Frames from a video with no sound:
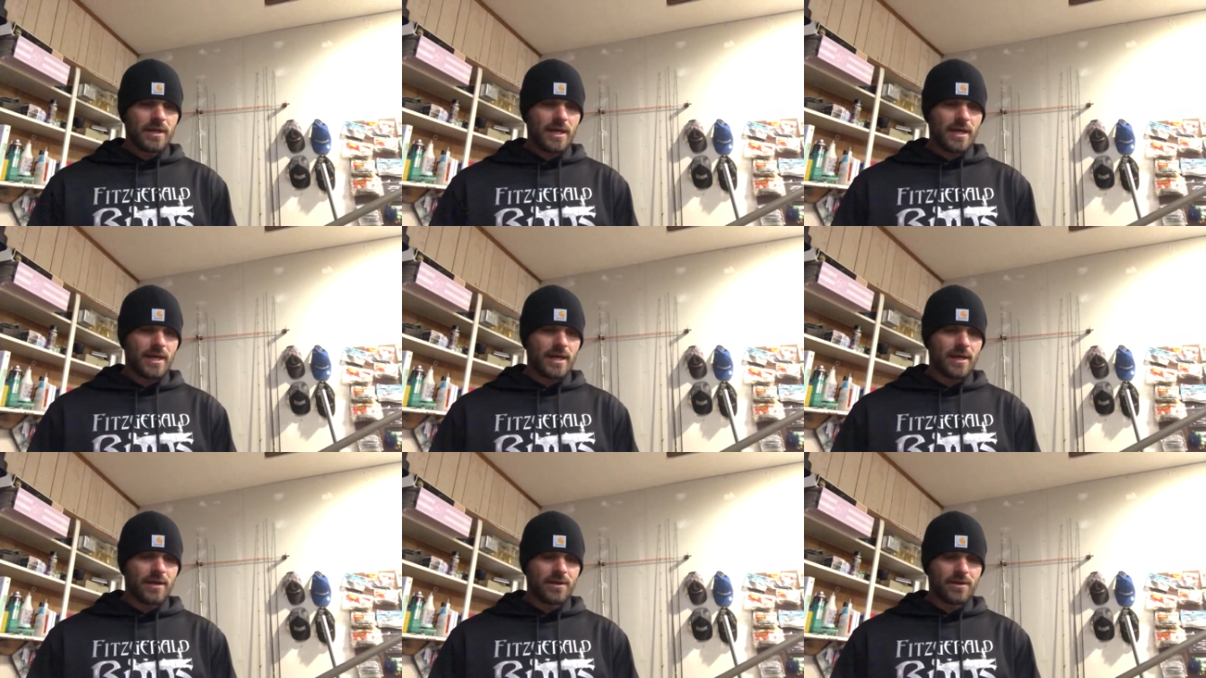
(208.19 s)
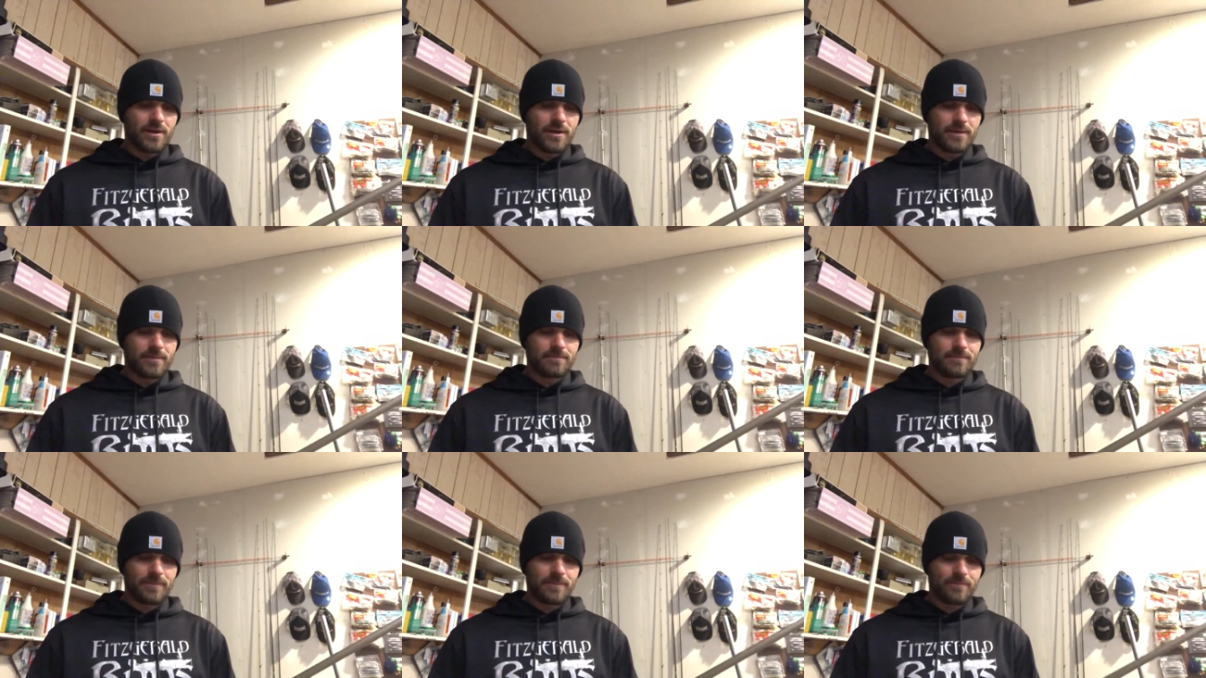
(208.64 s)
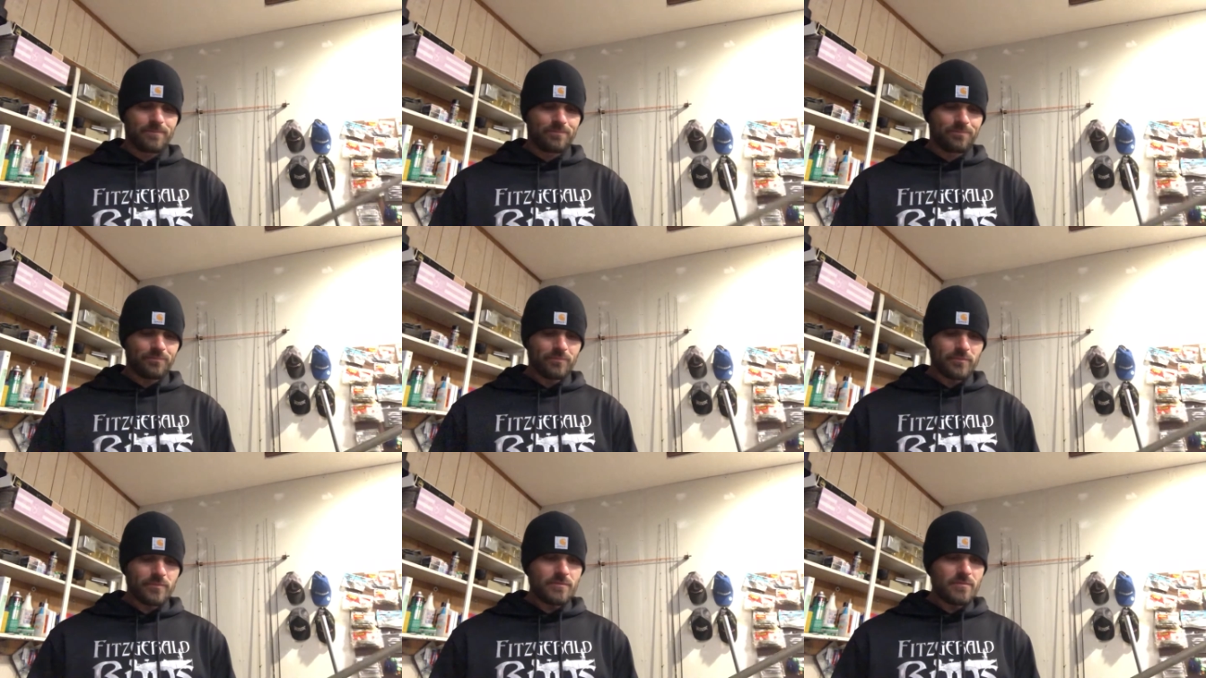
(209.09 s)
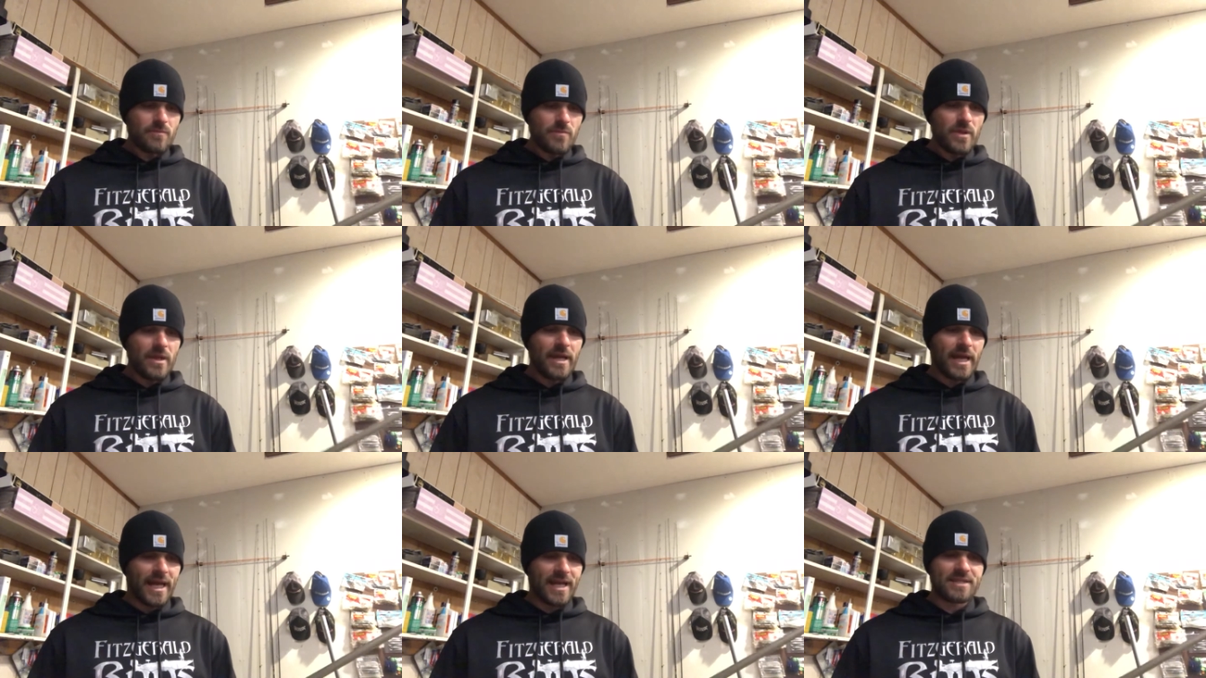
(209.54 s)
And
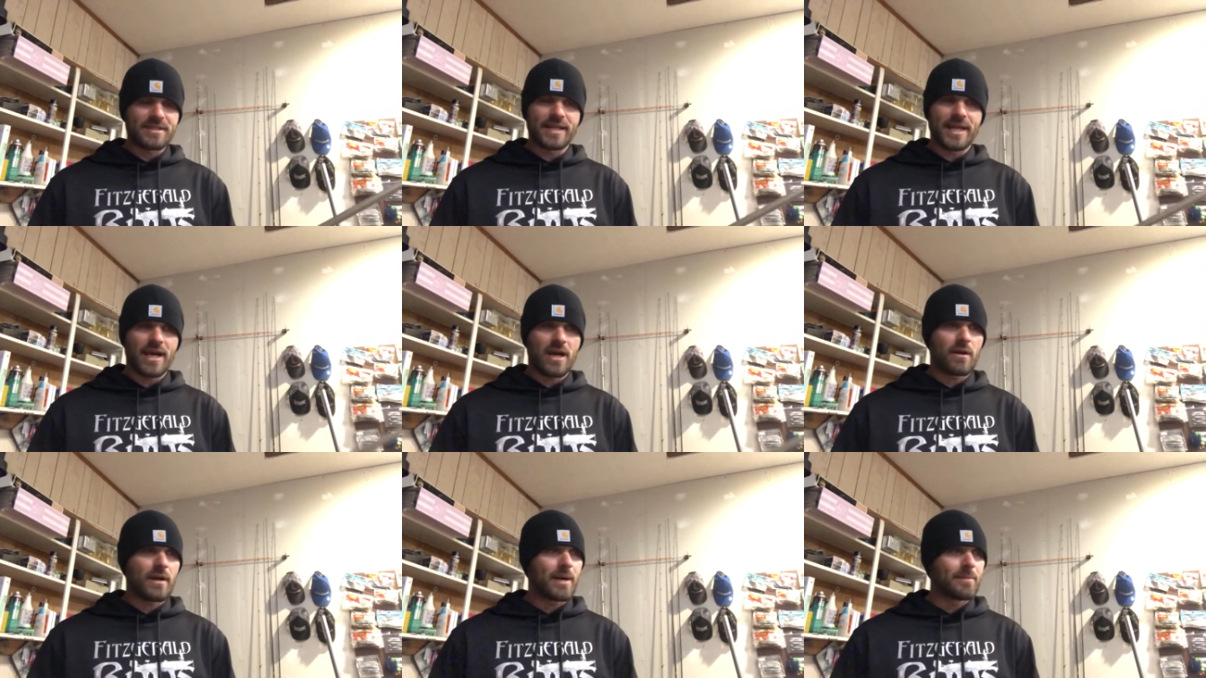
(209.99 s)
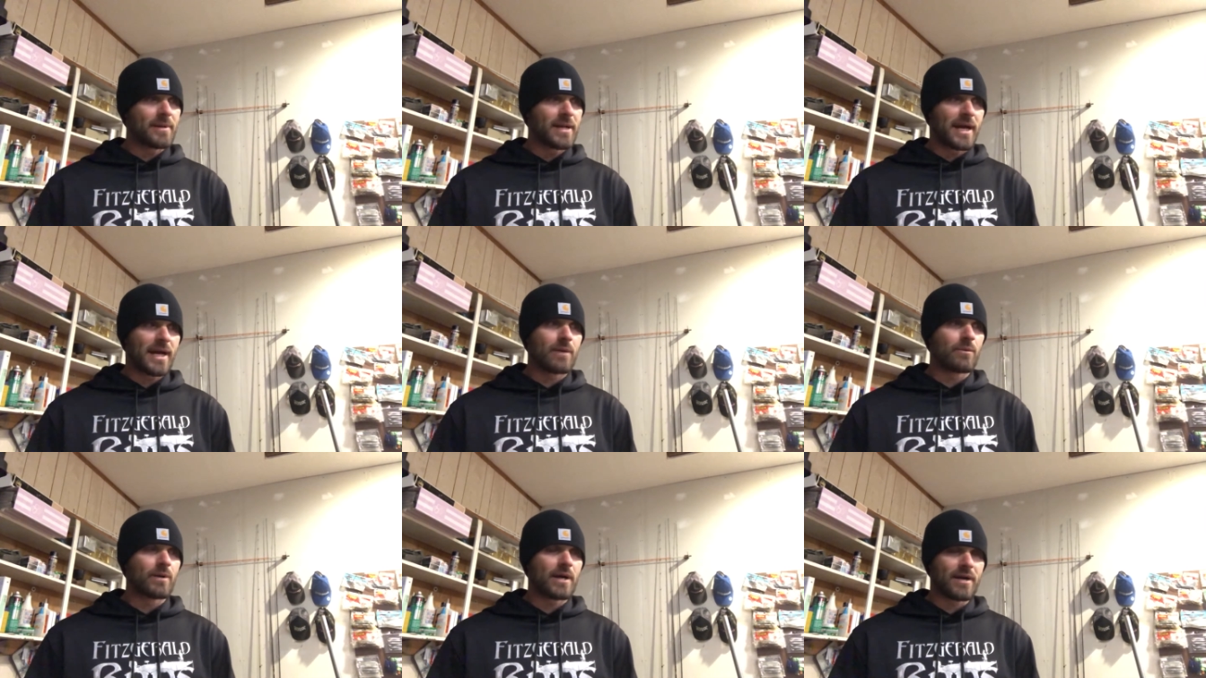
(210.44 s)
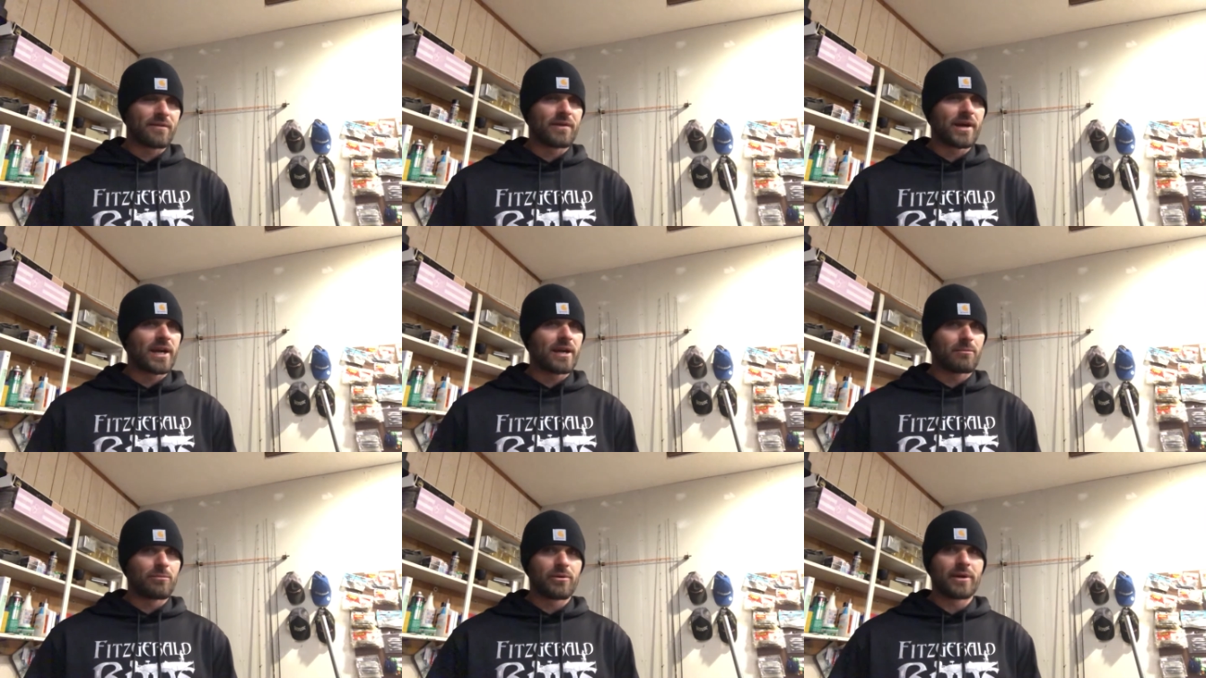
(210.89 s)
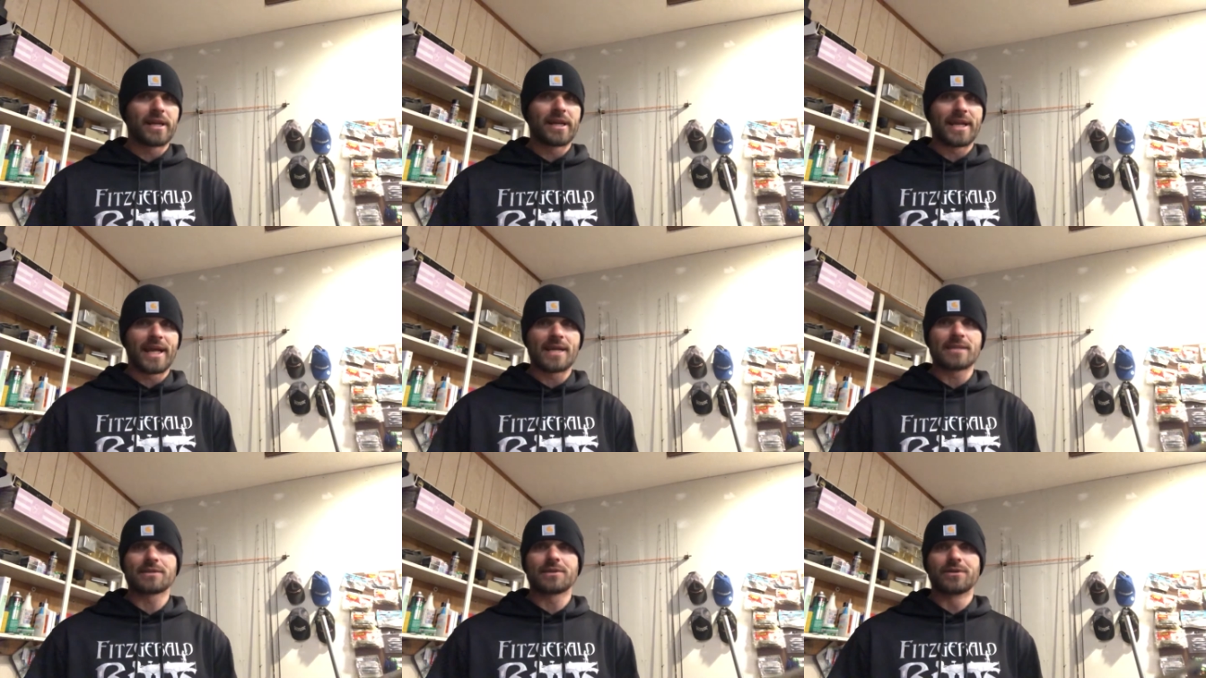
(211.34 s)
hands down, I've got a pretty
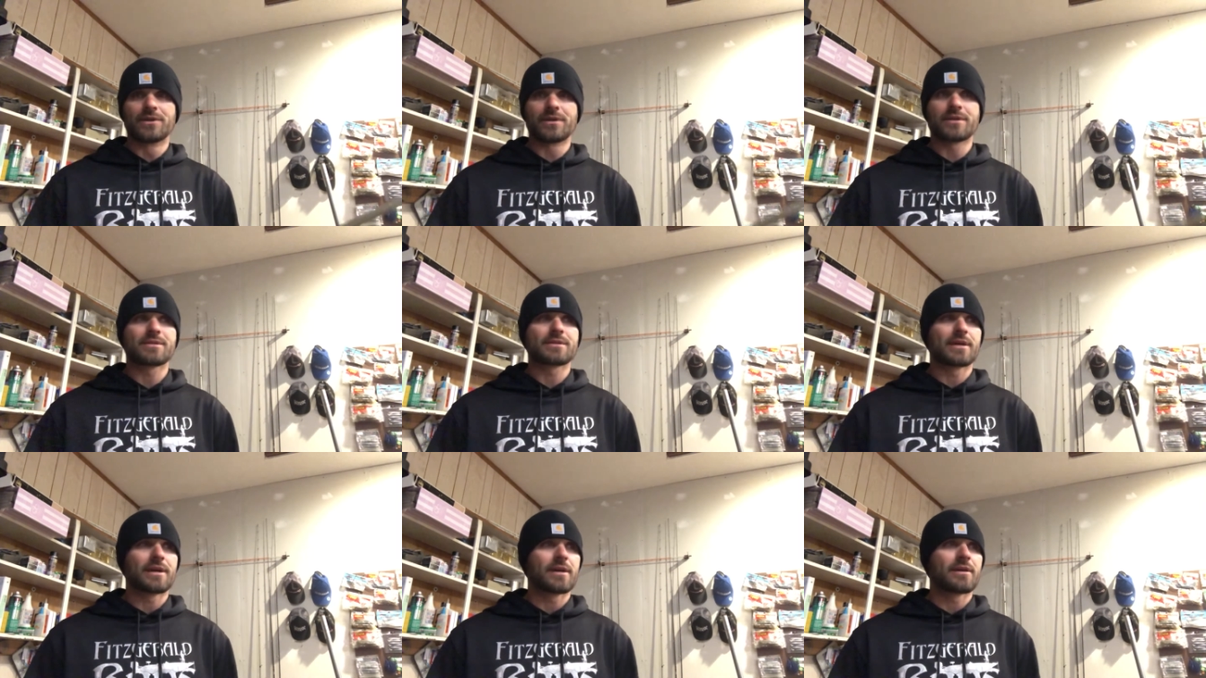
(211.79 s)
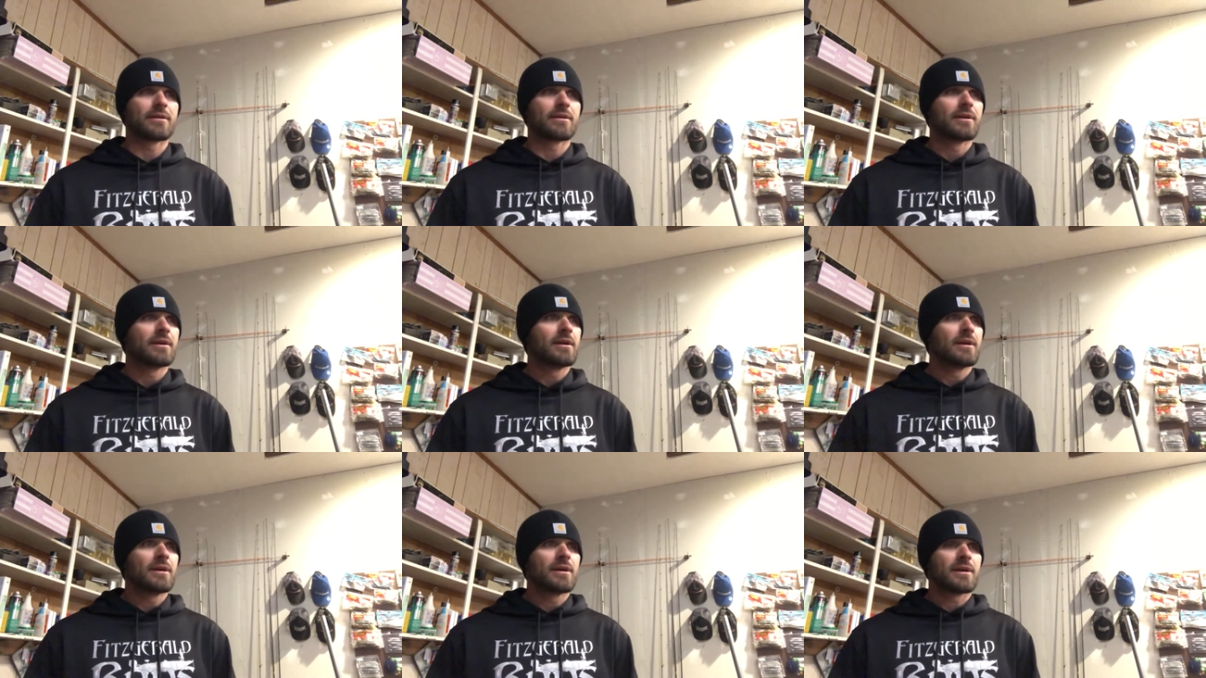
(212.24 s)
nasty hook set.